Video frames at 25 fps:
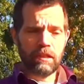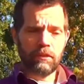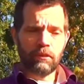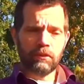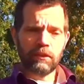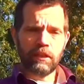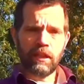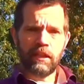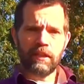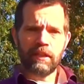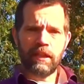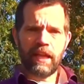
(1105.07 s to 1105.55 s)

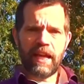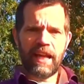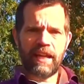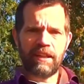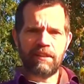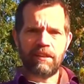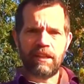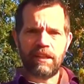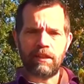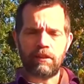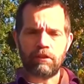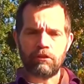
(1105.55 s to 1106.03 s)
On the other
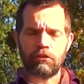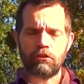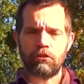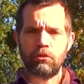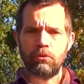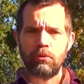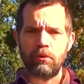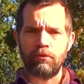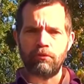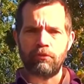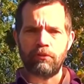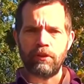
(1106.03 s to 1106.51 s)
hand, they are
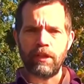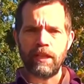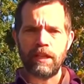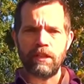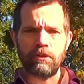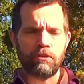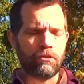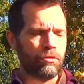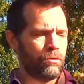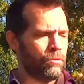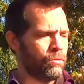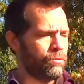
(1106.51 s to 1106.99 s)
too
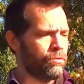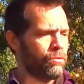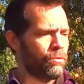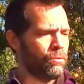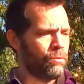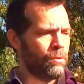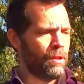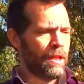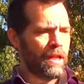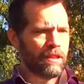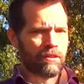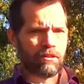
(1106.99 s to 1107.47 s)
afraid to
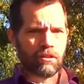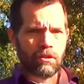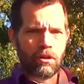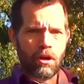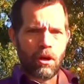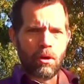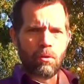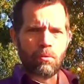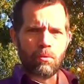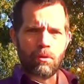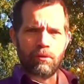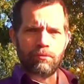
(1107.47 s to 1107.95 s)
let
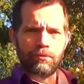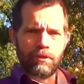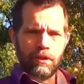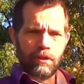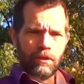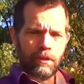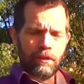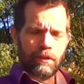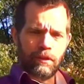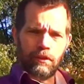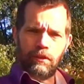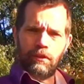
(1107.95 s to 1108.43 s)
go of
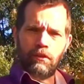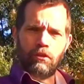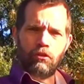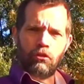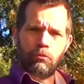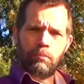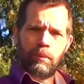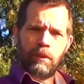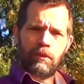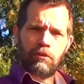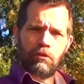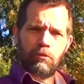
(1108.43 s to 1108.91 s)
the
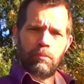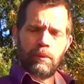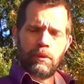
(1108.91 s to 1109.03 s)
spirit,